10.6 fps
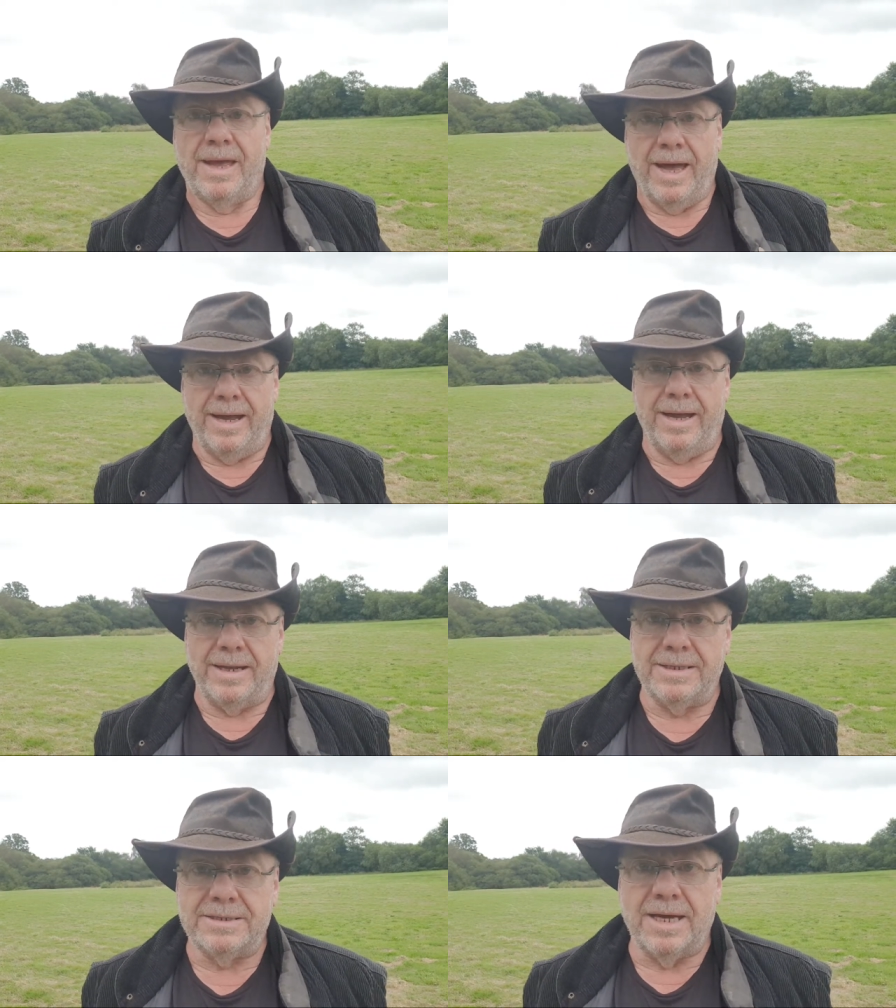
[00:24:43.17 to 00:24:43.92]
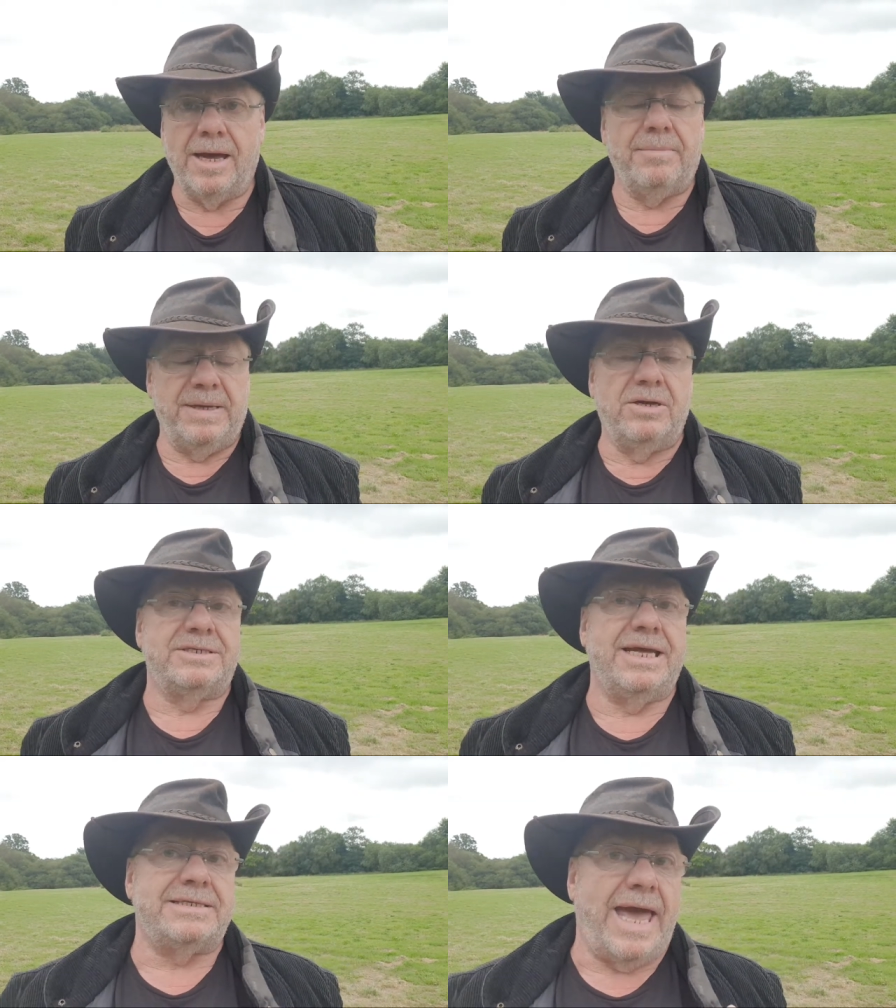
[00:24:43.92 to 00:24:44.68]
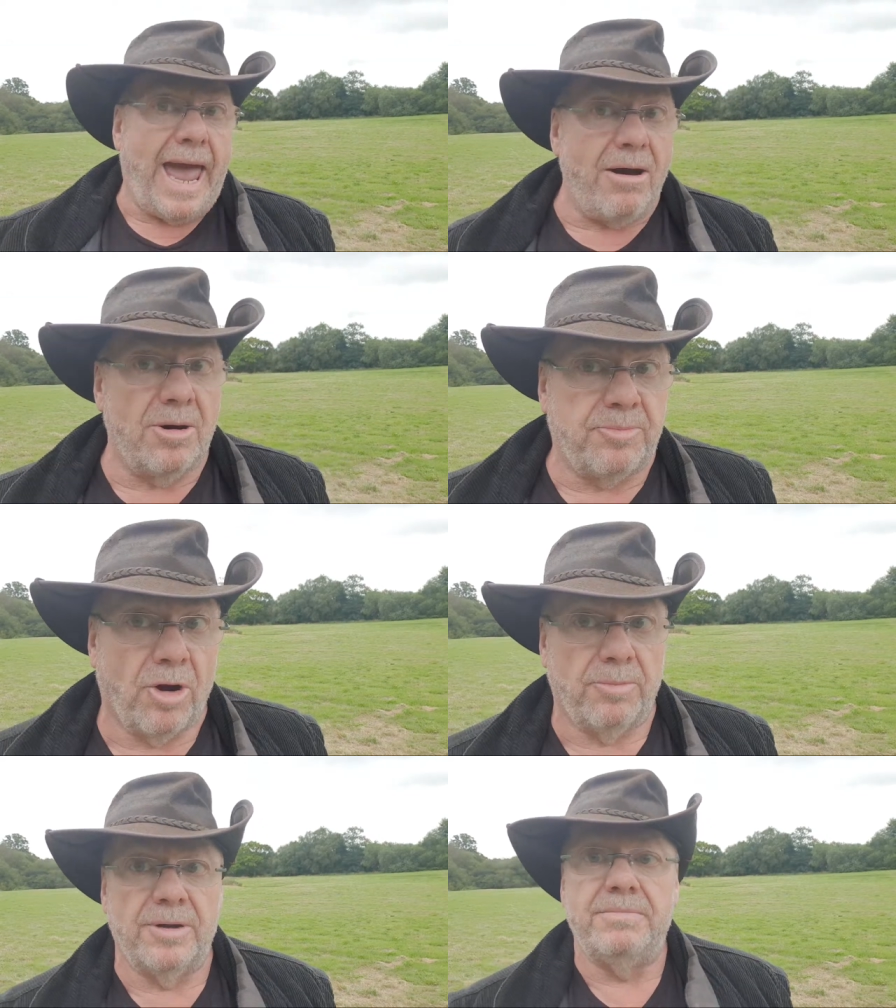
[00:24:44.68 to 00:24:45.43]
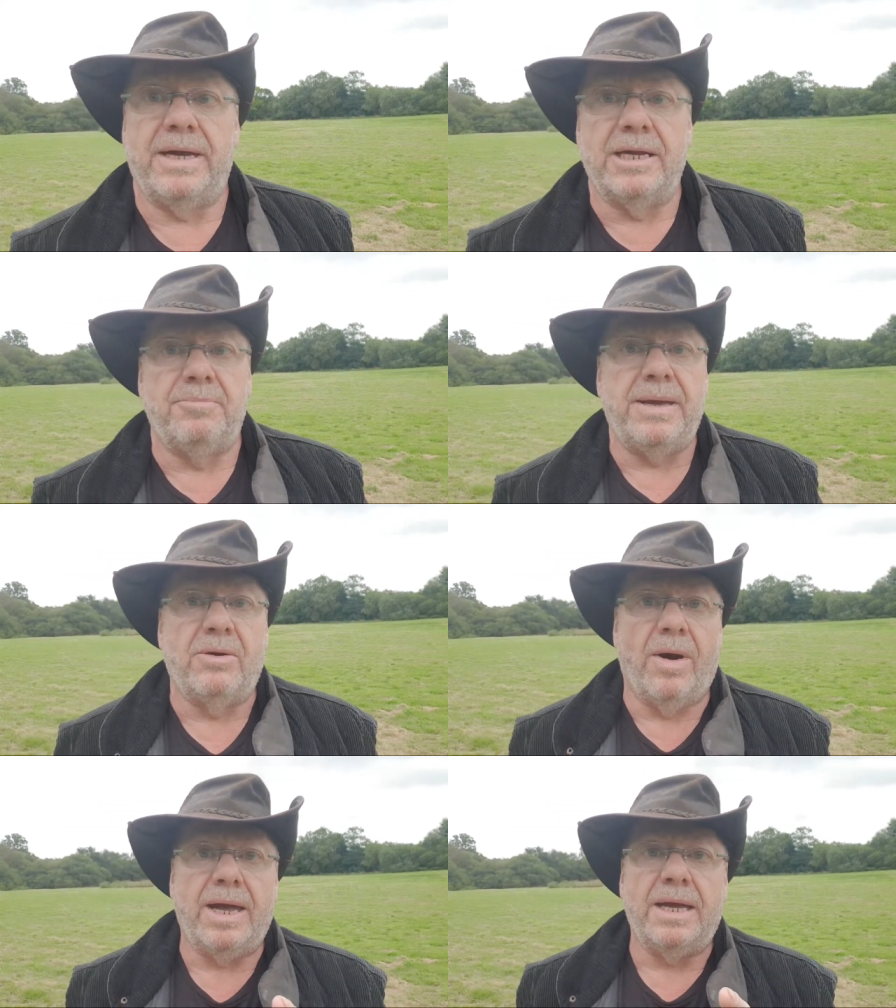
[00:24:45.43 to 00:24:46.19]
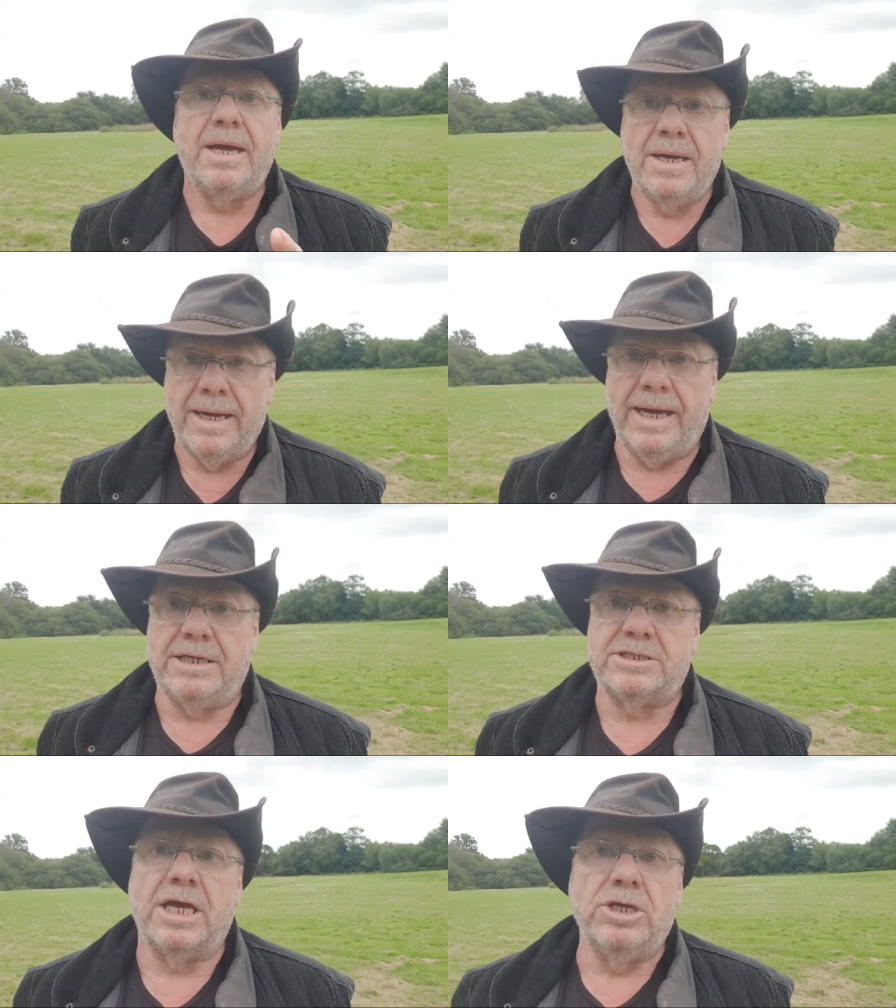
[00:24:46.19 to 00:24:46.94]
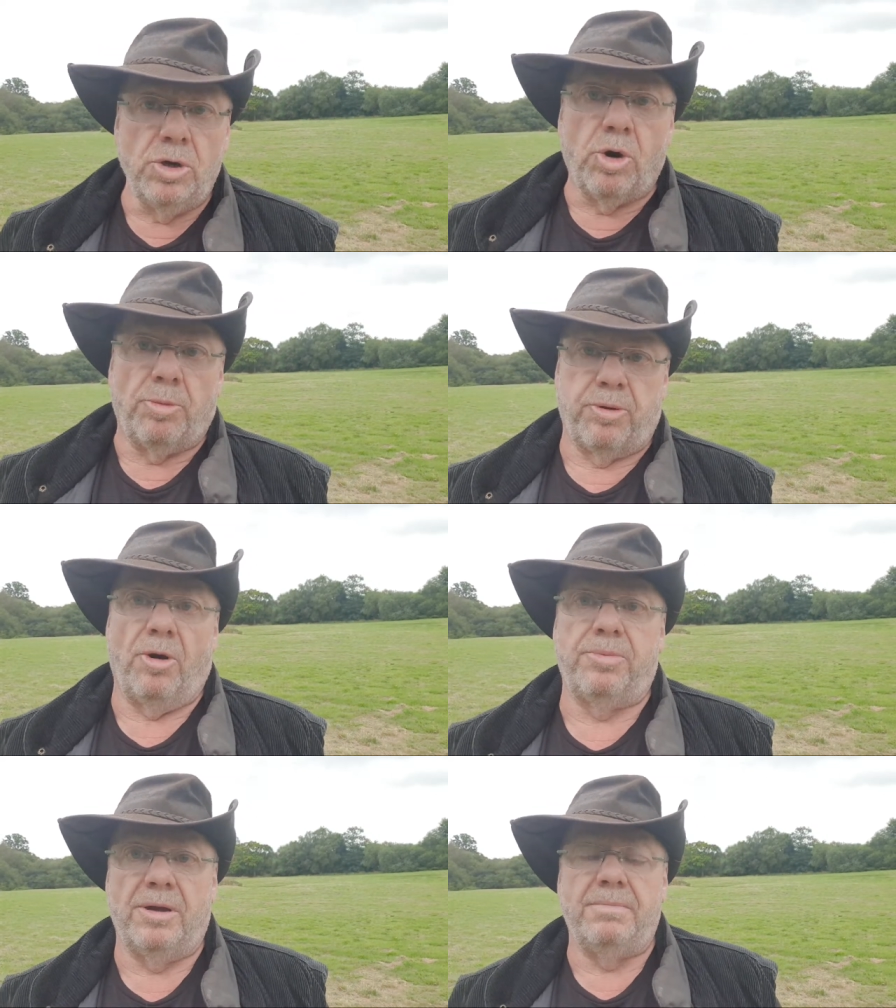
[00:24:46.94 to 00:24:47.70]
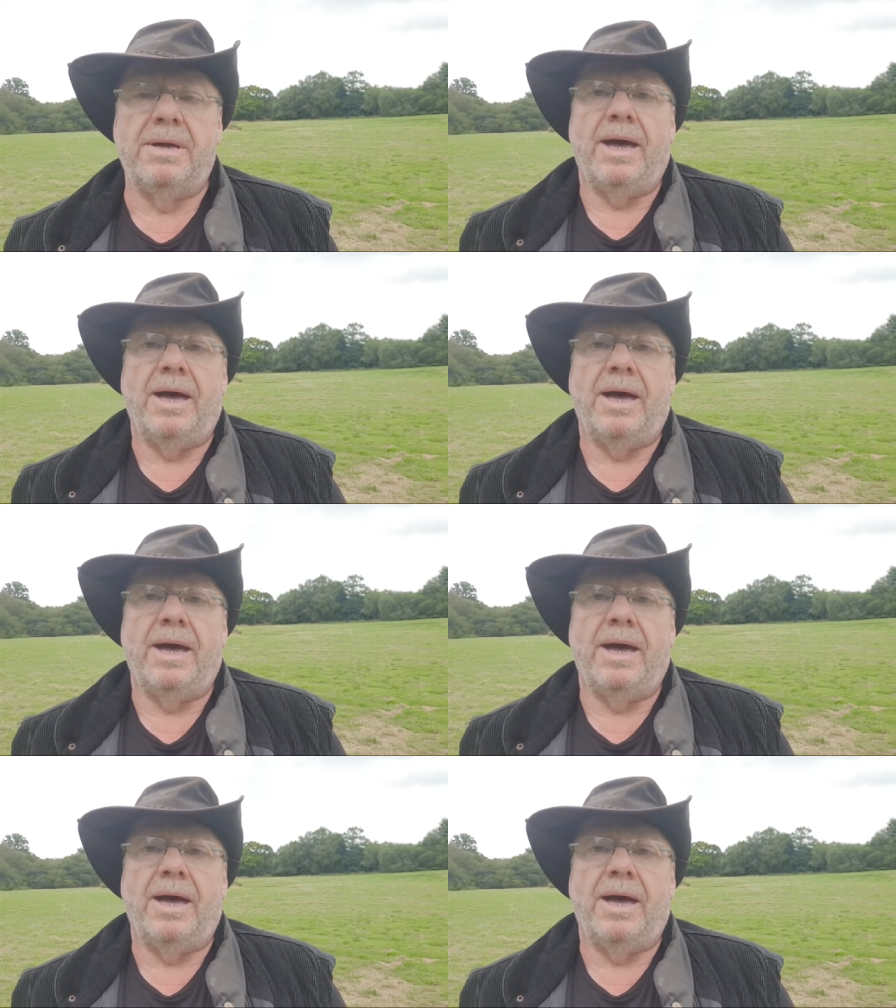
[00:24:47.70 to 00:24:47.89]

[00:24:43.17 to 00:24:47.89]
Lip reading: And because it's our problem in a big way, it's your problem.